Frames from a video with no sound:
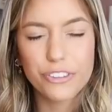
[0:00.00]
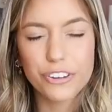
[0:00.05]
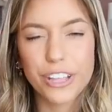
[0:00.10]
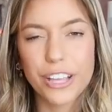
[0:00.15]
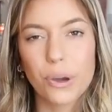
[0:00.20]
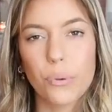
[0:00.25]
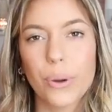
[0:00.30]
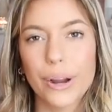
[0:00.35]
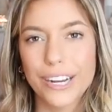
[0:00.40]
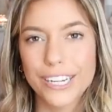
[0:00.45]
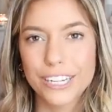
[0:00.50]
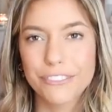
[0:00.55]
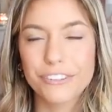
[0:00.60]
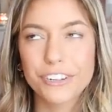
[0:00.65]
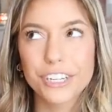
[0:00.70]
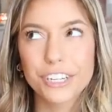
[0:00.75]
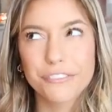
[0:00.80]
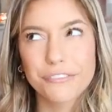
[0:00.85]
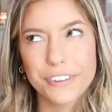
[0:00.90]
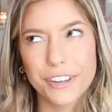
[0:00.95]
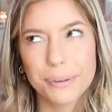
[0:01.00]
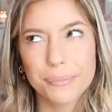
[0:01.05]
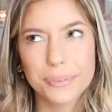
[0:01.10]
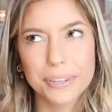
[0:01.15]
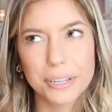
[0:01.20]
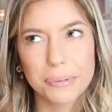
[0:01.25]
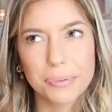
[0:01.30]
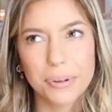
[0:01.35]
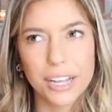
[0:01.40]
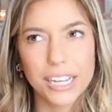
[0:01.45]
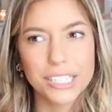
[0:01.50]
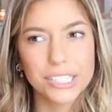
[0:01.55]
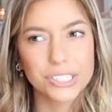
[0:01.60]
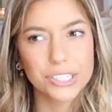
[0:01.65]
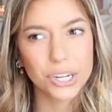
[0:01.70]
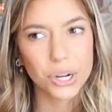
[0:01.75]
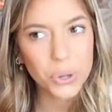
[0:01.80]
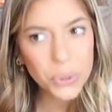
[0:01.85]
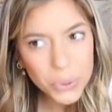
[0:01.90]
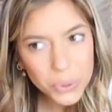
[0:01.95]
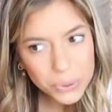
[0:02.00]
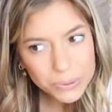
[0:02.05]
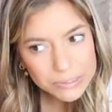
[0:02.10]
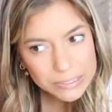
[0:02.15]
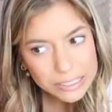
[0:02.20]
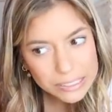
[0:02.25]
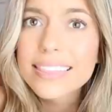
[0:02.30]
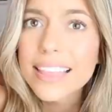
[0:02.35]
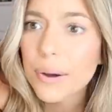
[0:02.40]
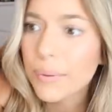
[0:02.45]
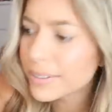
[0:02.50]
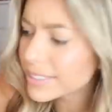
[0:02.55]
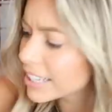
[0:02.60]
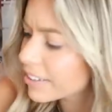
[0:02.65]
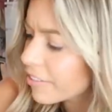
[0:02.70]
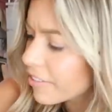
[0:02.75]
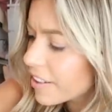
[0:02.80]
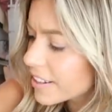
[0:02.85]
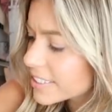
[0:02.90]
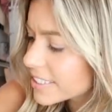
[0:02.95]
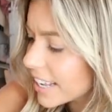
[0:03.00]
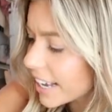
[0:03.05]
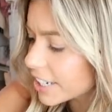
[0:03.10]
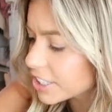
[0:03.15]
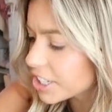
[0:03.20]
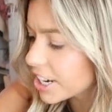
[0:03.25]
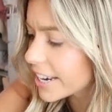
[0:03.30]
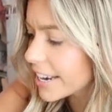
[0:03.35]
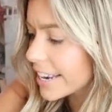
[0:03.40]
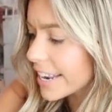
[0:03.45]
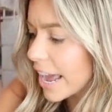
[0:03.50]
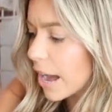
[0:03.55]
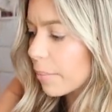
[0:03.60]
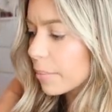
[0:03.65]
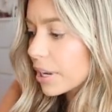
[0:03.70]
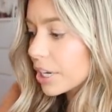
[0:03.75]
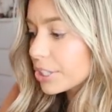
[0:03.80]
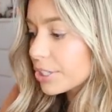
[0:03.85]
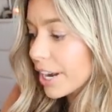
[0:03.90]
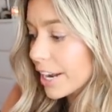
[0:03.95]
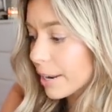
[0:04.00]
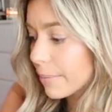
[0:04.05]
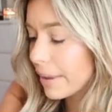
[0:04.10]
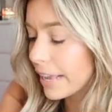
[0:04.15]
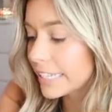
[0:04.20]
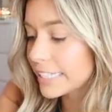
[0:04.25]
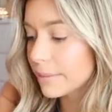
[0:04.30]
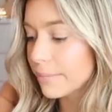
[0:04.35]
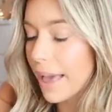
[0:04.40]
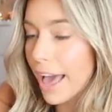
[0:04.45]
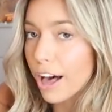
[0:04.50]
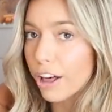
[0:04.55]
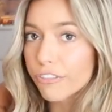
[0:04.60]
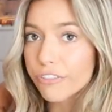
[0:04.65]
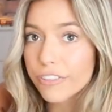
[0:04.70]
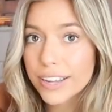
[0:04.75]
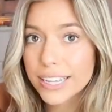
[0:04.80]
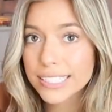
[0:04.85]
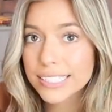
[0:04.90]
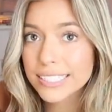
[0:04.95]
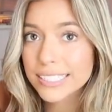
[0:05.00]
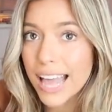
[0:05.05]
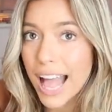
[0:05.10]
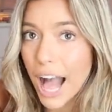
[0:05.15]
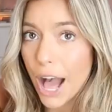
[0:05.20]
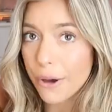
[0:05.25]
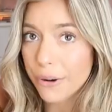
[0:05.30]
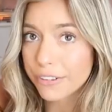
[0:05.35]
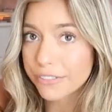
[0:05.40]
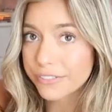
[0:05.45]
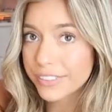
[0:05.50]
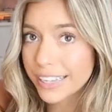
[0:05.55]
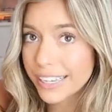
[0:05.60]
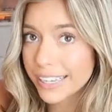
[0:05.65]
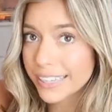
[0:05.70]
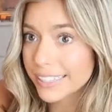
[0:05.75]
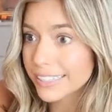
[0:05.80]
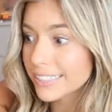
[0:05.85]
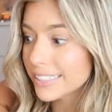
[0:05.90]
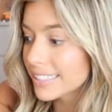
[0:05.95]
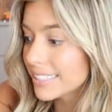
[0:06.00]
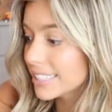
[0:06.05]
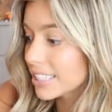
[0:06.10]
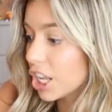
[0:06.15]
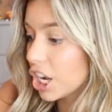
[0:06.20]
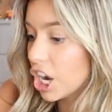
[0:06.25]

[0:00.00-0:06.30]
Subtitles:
if you're like wearing it in front of your family, like probably don't. That was it for this section. Now I'm gonna try to make some outfits out of these